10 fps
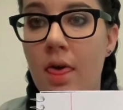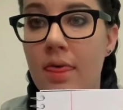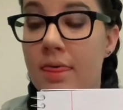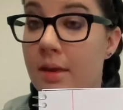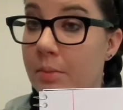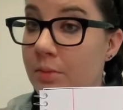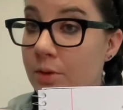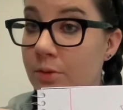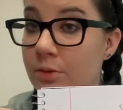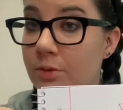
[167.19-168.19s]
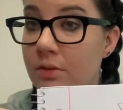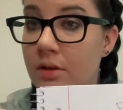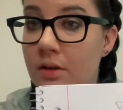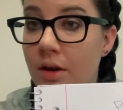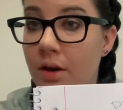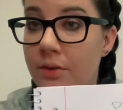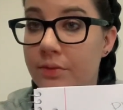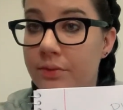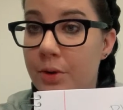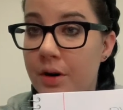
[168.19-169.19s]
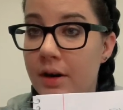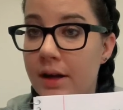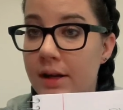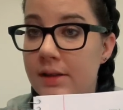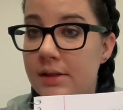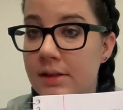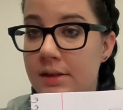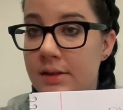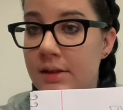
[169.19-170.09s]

the moon, a forest,